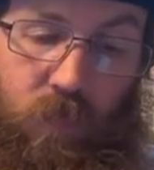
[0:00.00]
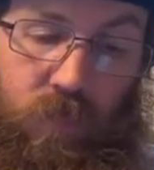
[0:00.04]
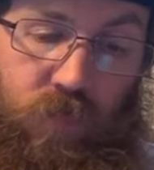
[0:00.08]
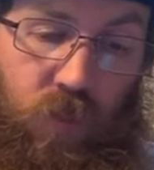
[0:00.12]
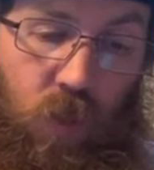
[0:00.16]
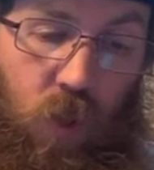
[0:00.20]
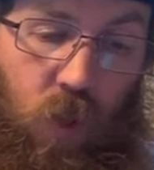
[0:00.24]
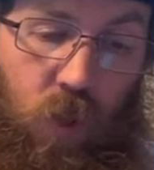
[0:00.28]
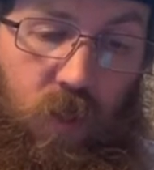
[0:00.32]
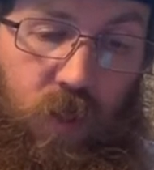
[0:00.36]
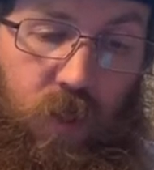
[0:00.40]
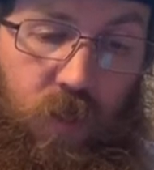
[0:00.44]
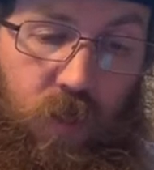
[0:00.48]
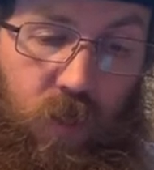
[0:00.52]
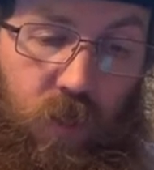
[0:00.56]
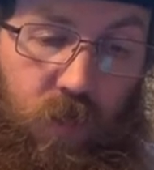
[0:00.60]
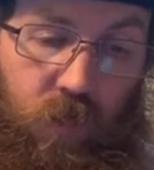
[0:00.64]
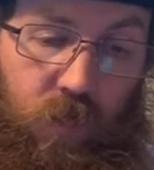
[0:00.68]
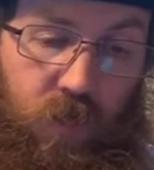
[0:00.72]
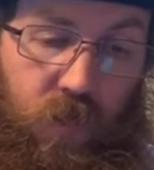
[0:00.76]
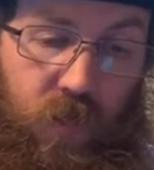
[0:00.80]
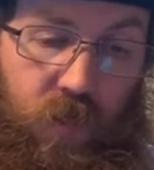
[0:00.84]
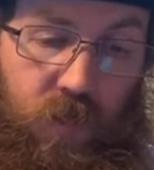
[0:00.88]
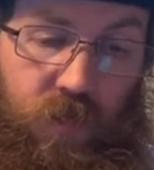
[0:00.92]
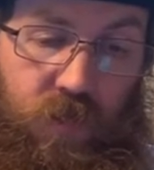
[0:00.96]
was all in
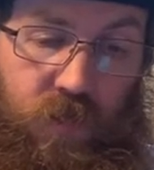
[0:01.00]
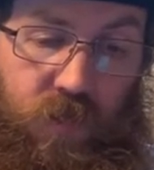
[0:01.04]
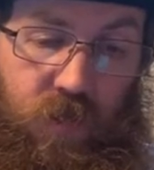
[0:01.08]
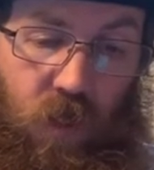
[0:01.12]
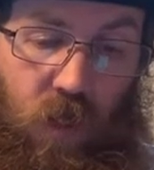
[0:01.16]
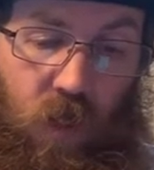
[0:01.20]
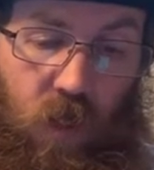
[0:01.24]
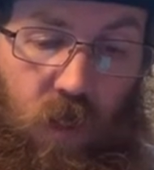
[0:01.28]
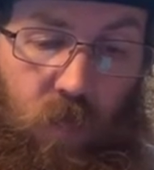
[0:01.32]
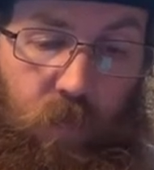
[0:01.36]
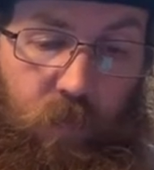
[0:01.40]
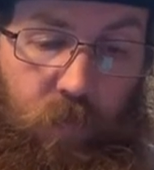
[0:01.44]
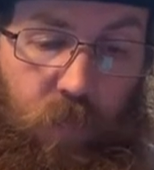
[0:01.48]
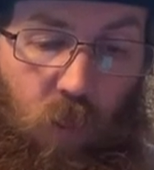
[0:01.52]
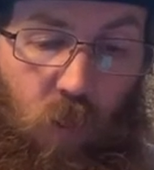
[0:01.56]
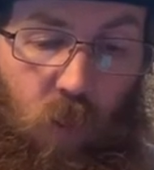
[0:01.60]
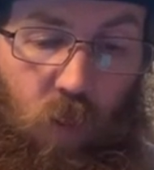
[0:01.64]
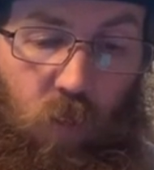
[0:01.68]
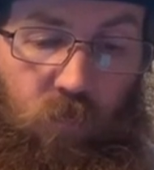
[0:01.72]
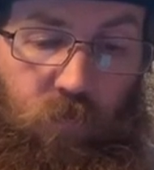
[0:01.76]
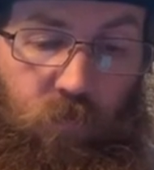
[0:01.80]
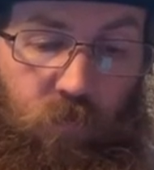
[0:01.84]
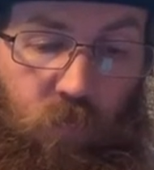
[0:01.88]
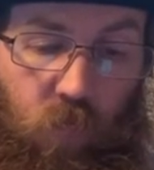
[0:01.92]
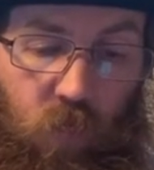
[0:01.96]
on this
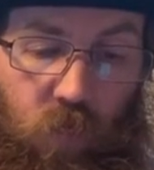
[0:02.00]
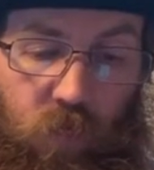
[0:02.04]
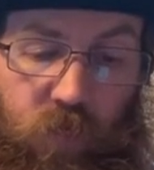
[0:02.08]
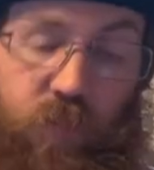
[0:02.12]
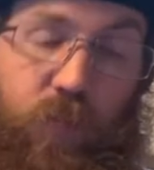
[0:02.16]
bowl for